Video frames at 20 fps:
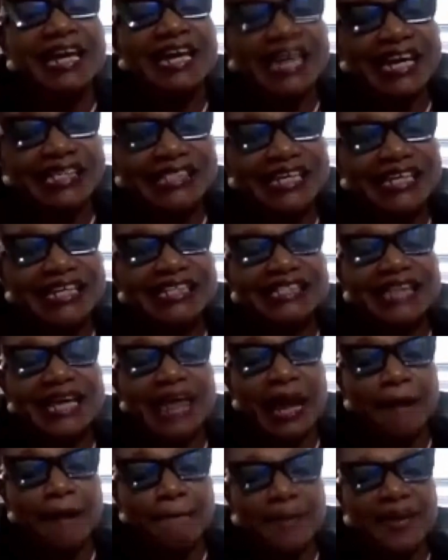It is
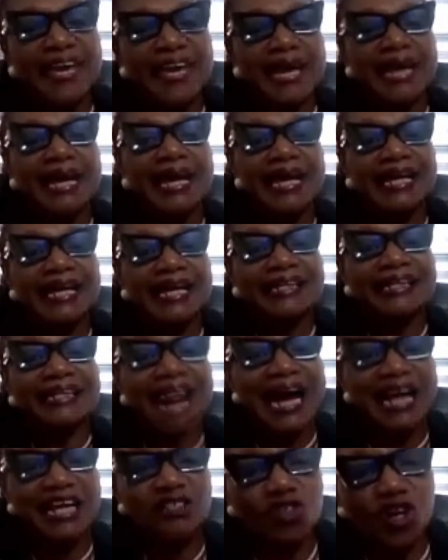the NBA that
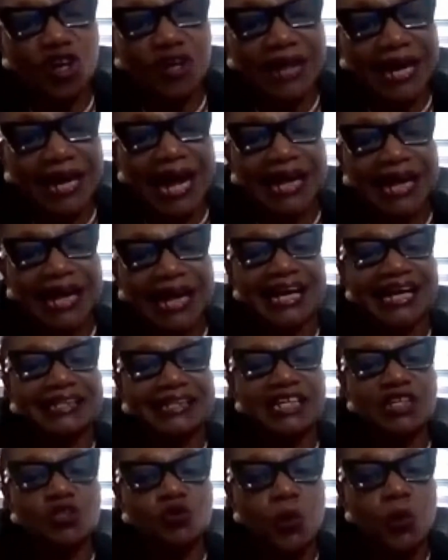has done act, and
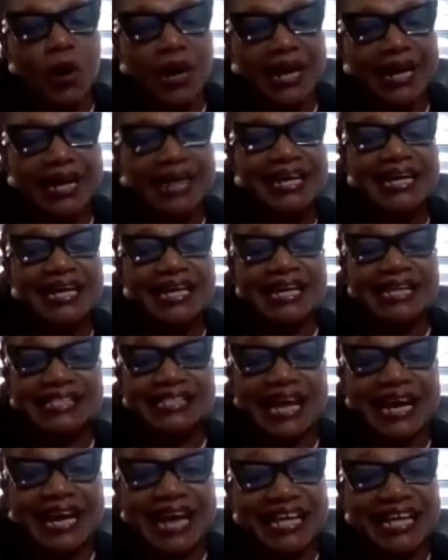this query is
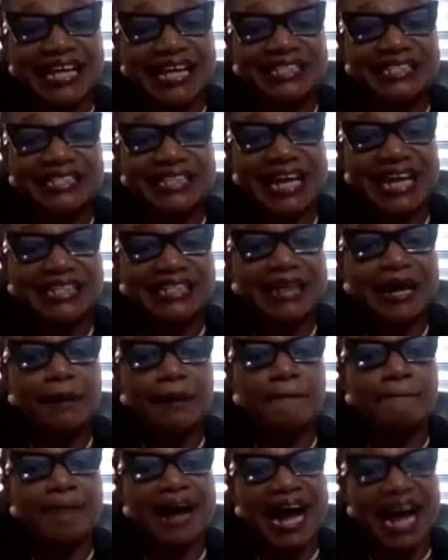against
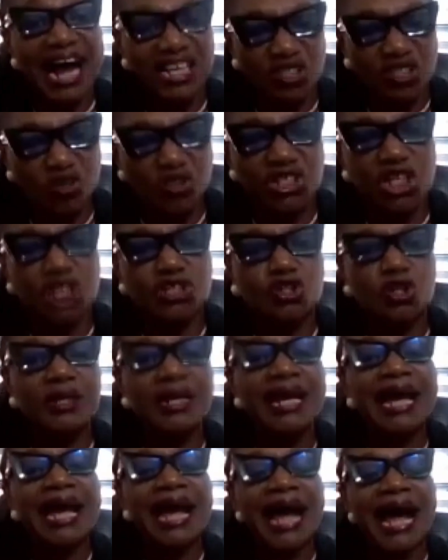Nigerian Bar
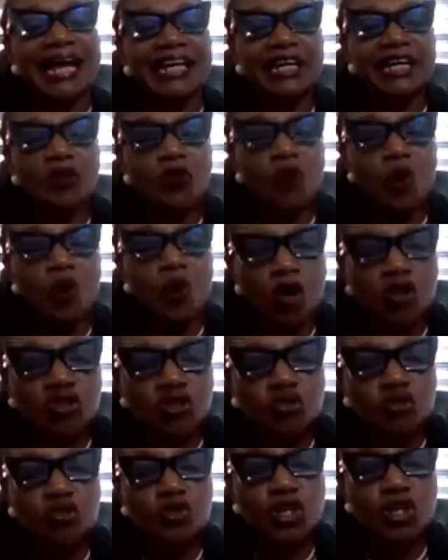Association, and it goes
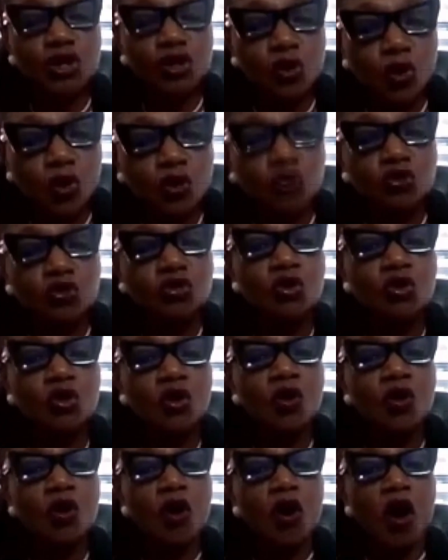to the roots
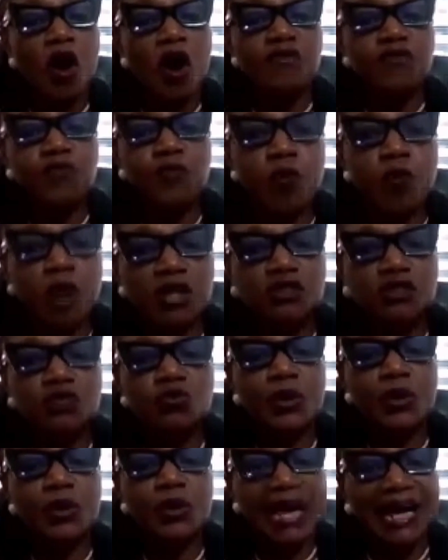of what
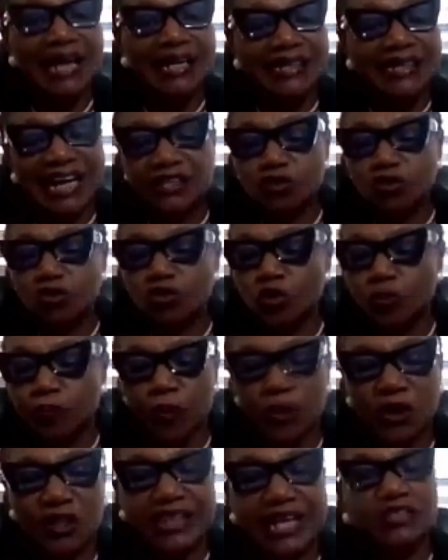we are there to do,
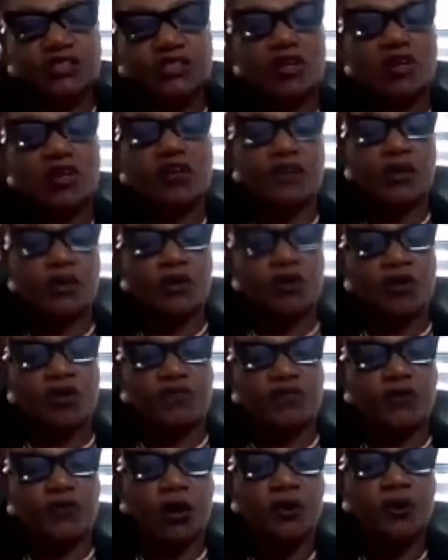protection of the rule
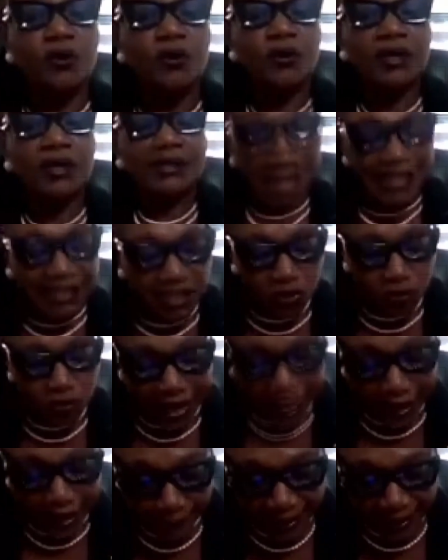of law. That's
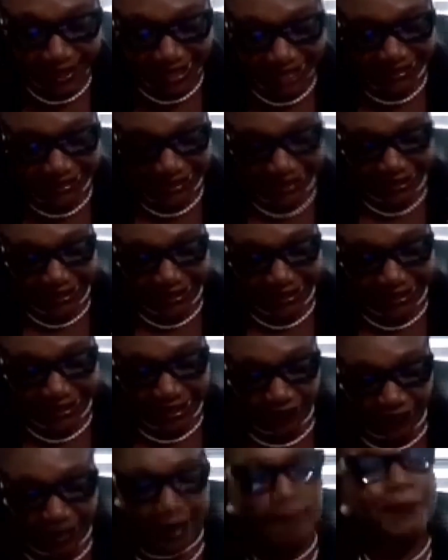why NBA is taking it
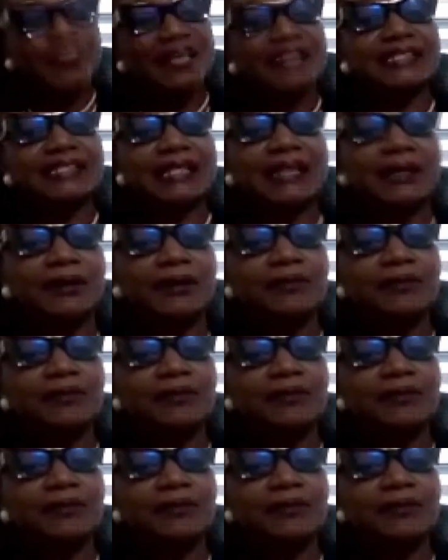very personal.